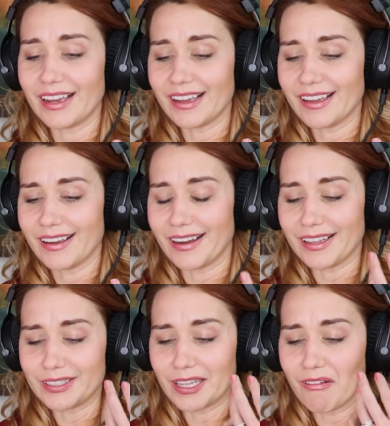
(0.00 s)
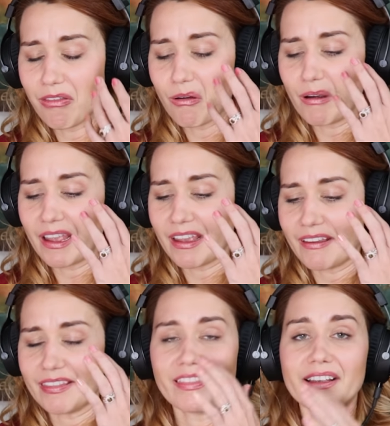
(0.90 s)
Uh, I love the
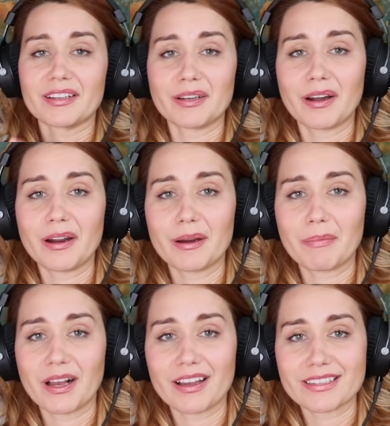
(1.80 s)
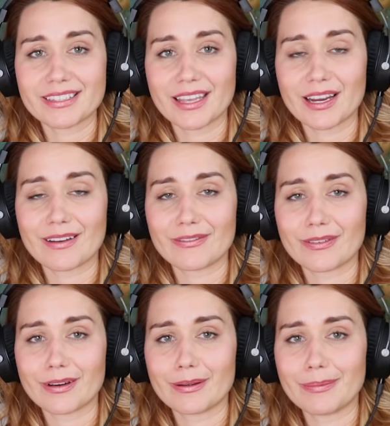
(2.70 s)
way that the guitar paused there
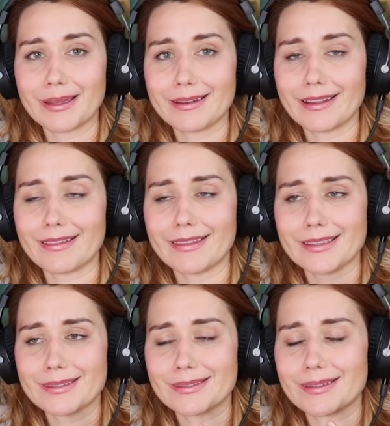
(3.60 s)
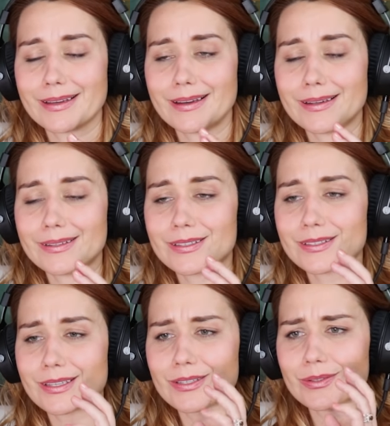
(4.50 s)
for a bit, and this uh,
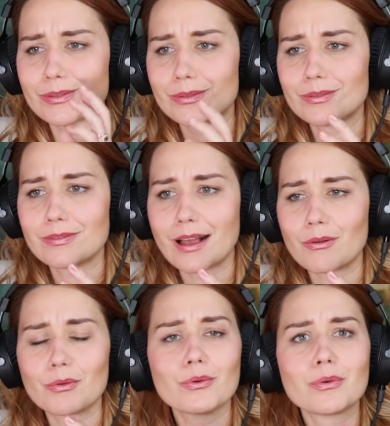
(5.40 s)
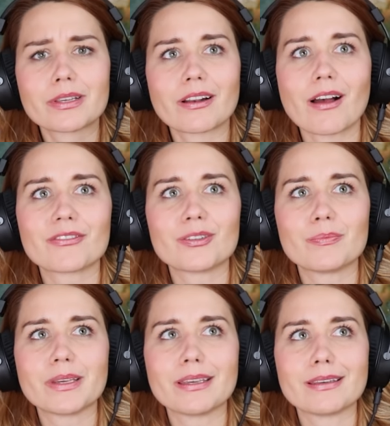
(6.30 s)
just this ooh vowel ooh can
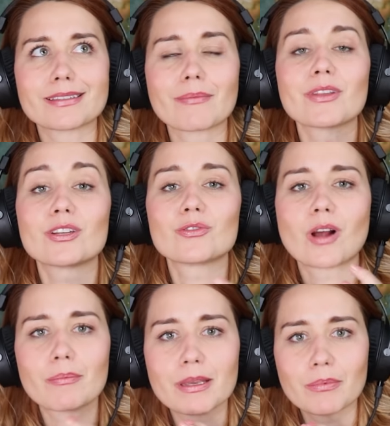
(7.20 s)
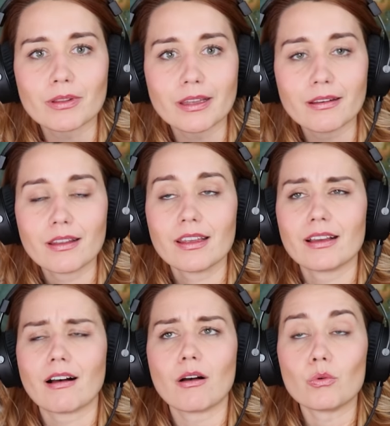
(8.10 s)
often be something to draw people in.
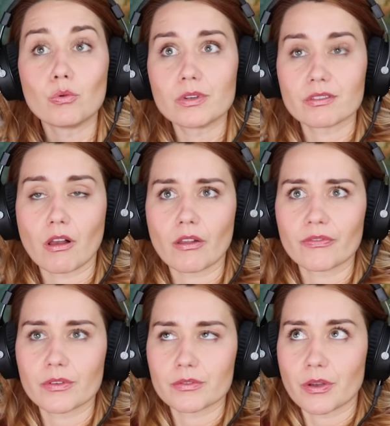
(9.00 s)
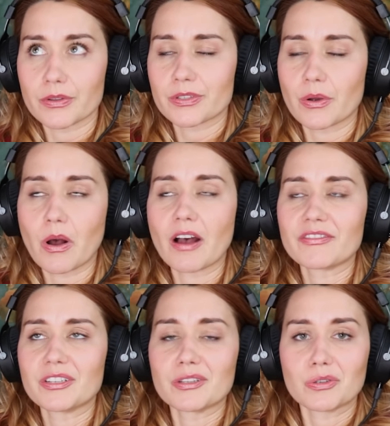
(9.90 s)
Ooh is all, also
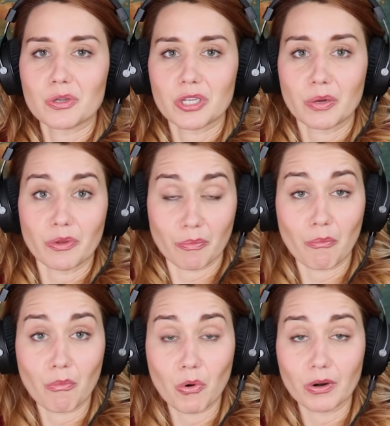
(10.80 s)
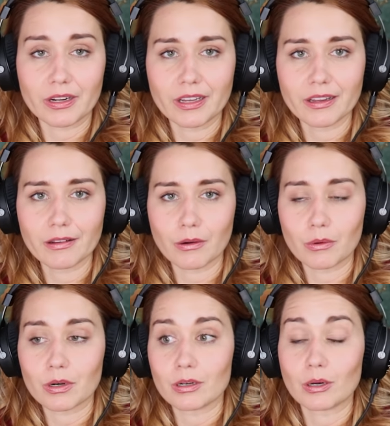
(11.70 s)
often associated with mourning
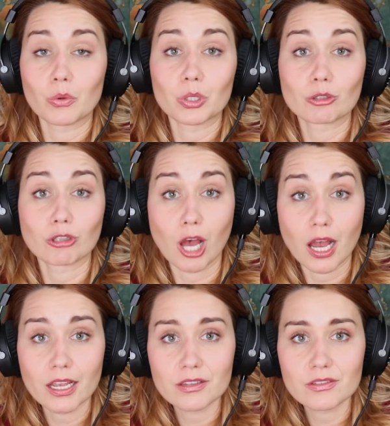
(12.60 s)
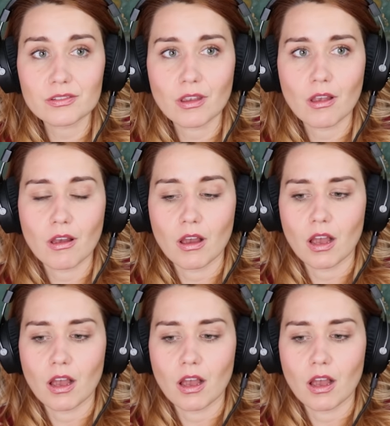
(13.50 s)
or or loss.